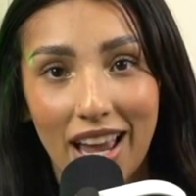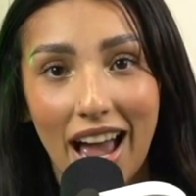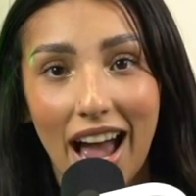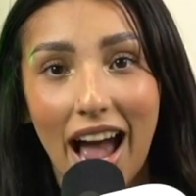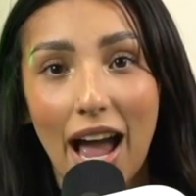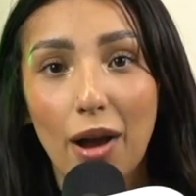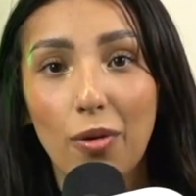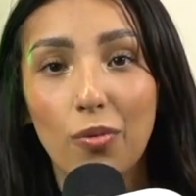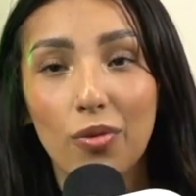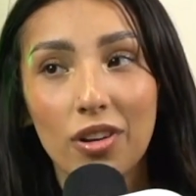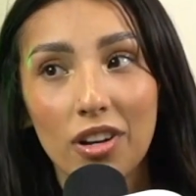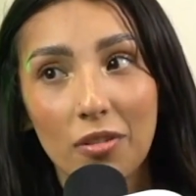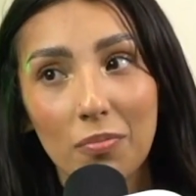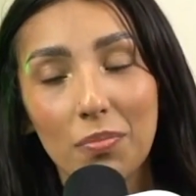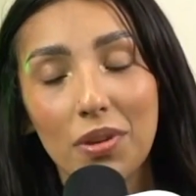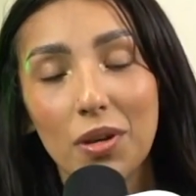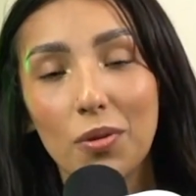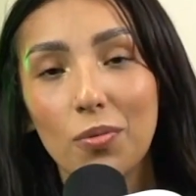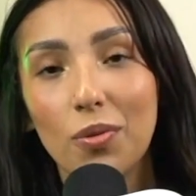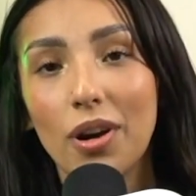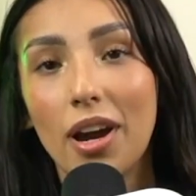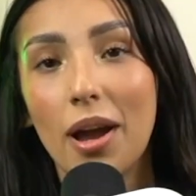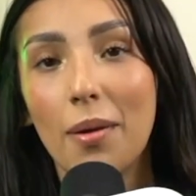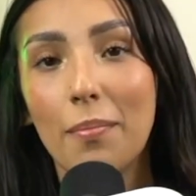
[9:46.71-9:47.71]
I wouldn't be
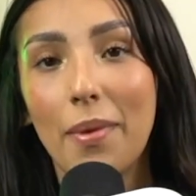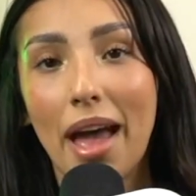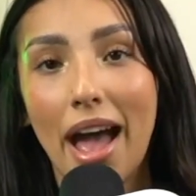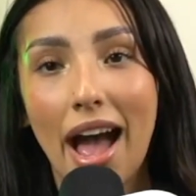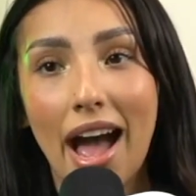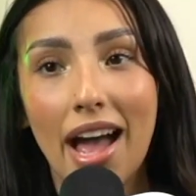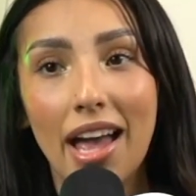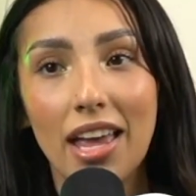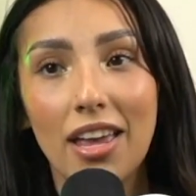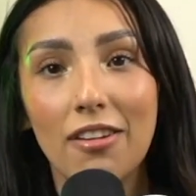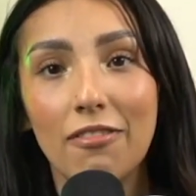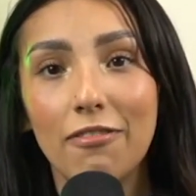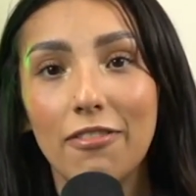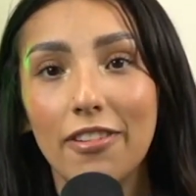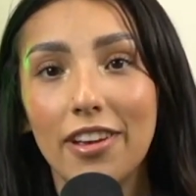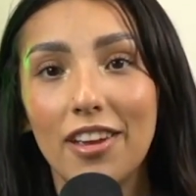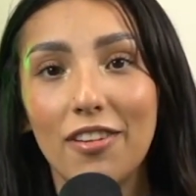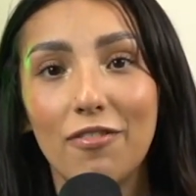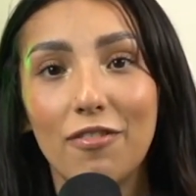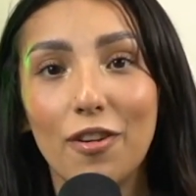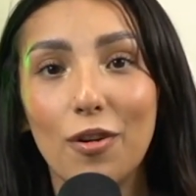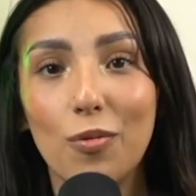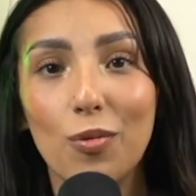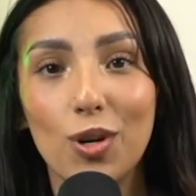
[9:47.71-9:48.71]
where I'm at
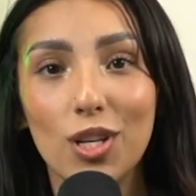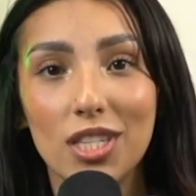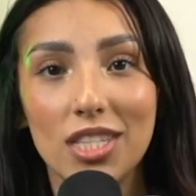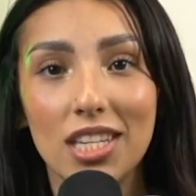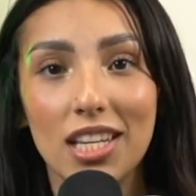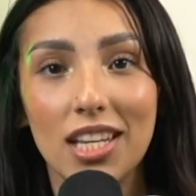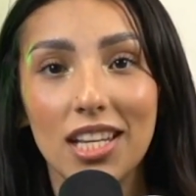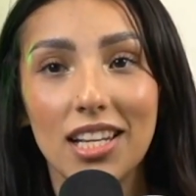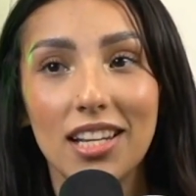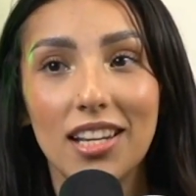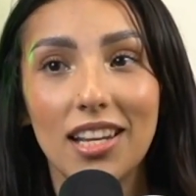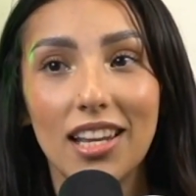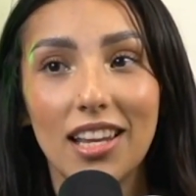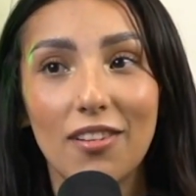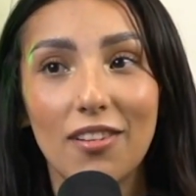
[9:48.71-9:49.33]
if it wasn't